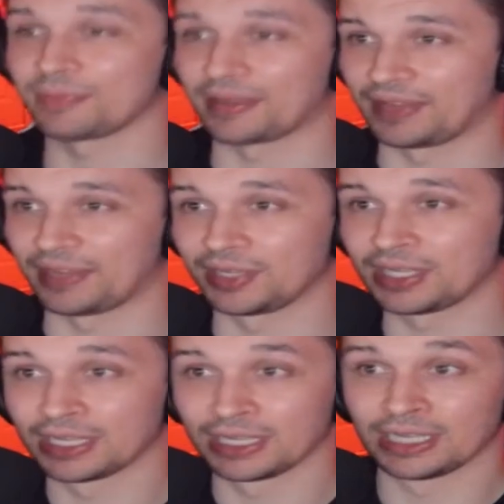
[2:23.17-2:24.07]
family,
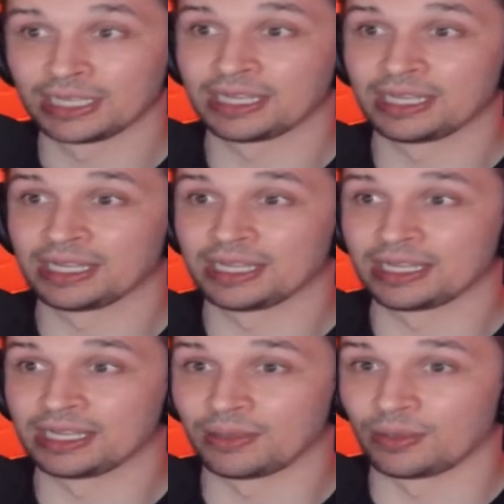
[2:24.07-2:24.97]

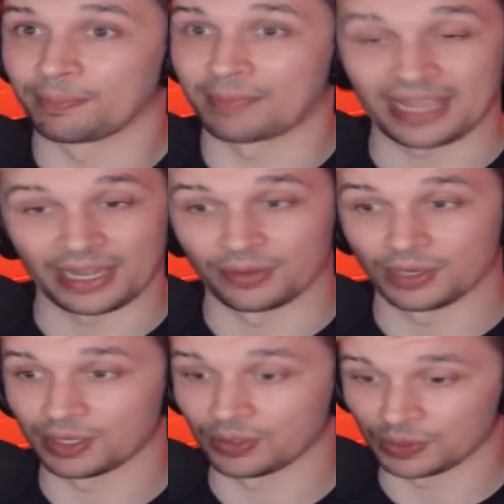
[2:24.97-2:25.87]
man,
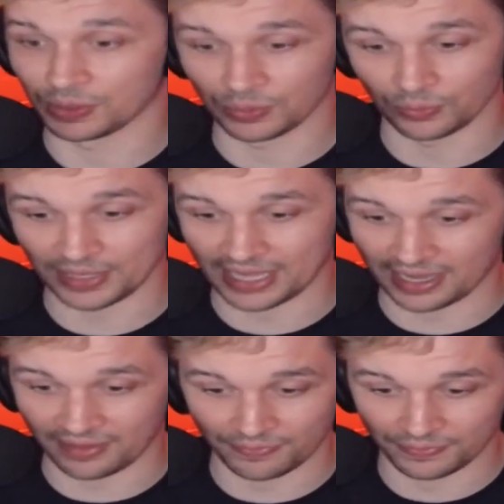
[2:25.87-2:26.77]
we
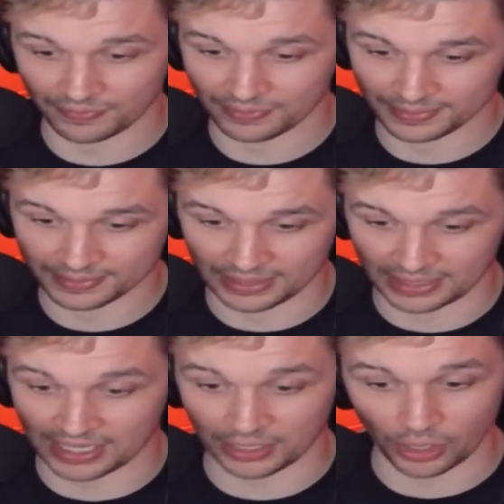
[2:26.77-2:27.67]
have a
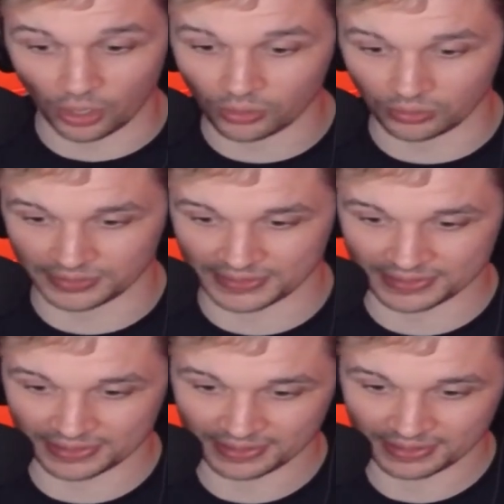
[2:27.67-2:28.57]
lot of
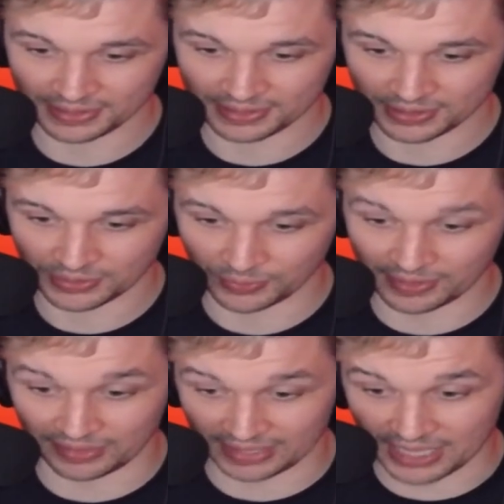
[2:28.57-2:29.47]
goals. We have
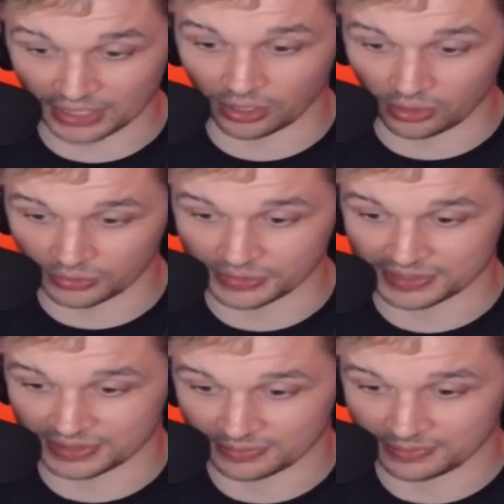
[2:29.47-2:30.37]
a lot of
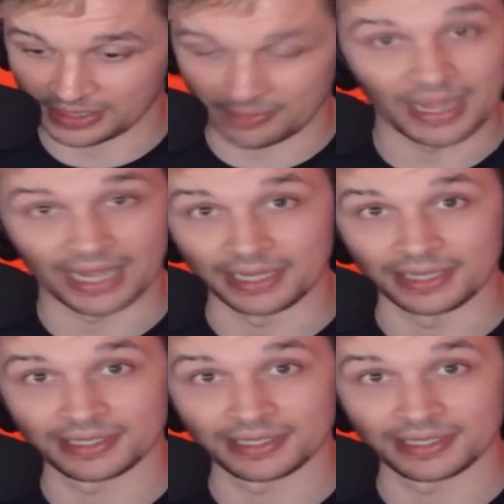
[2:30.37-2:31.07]
goals in mind.